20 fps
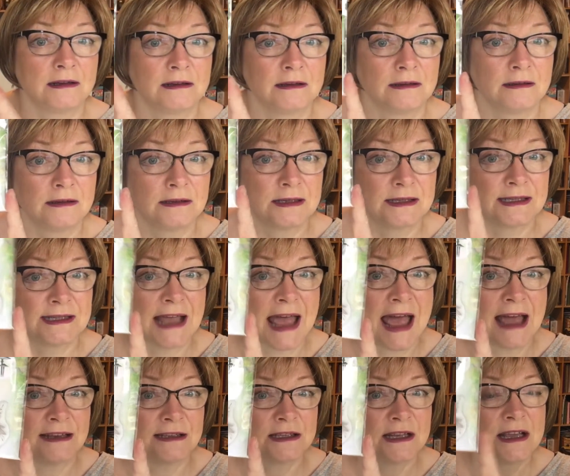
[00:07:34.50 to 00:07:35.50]

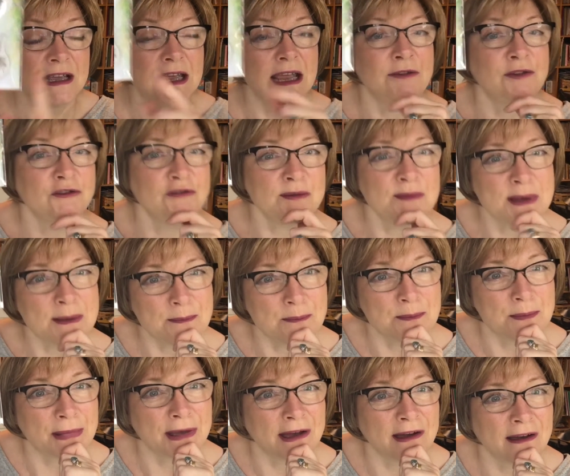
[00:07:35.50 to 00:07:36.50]
set. If you
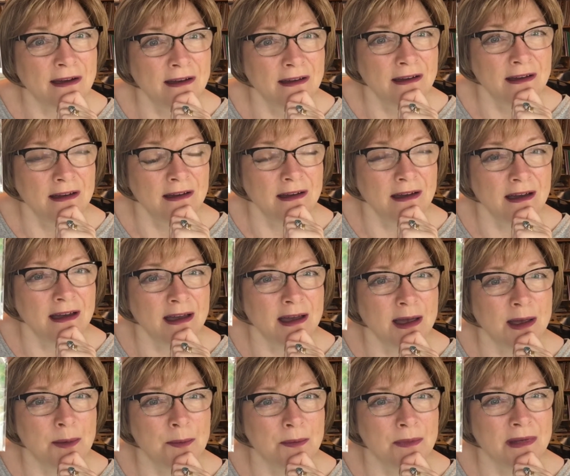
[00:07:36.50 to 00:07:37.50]
remember,
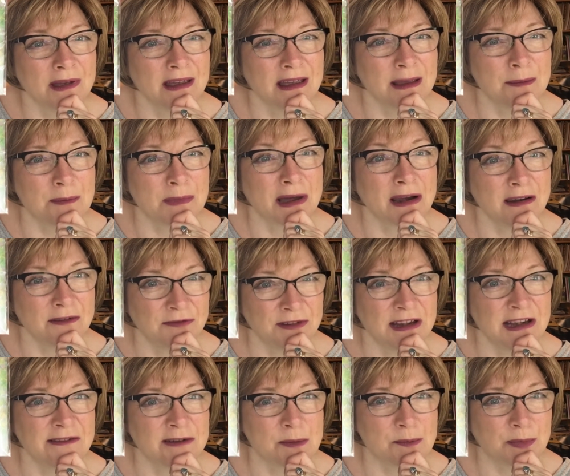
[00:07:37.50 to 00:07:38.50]
in my
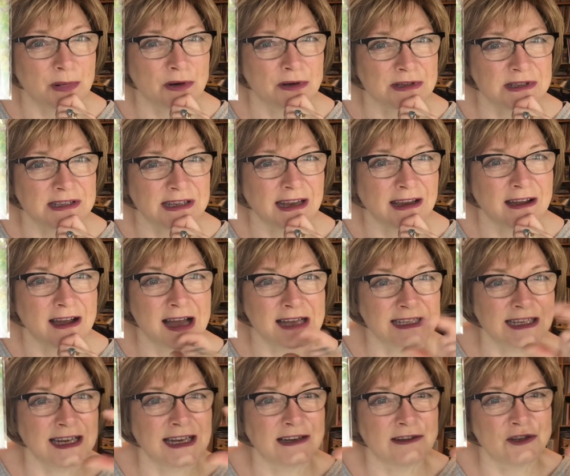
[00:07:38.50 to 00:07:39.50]
Lavinia unboxing, I had
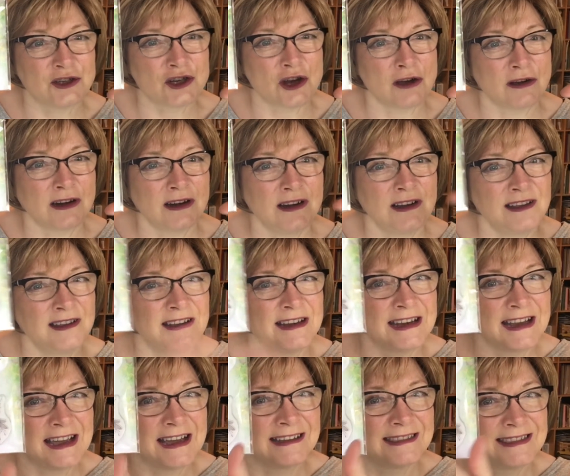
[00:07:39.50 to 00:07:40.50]
a little chocolate and it
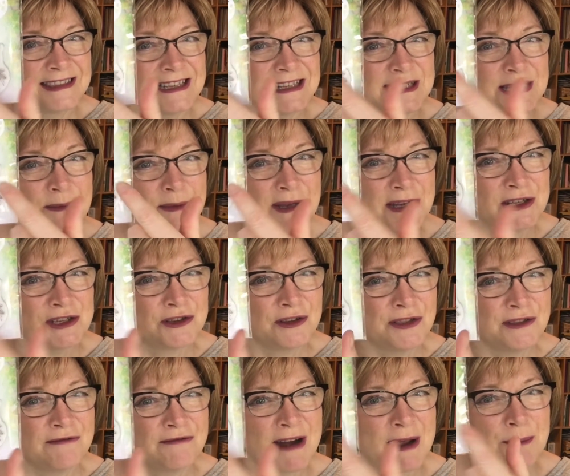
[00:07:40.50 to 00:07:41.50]
had this image on
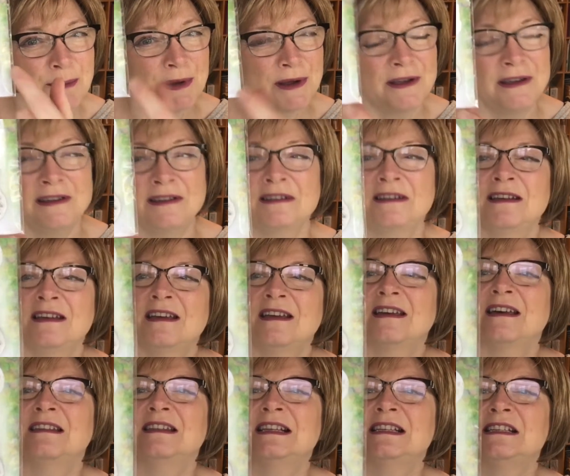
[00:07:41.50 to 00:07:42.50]
the wrapper,
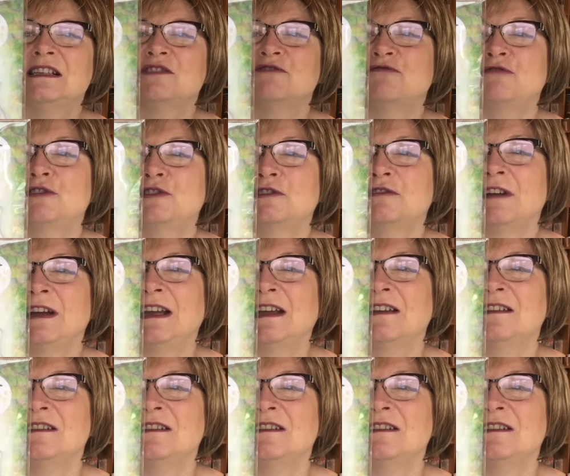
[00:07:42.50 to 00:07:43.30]
and this is Rory and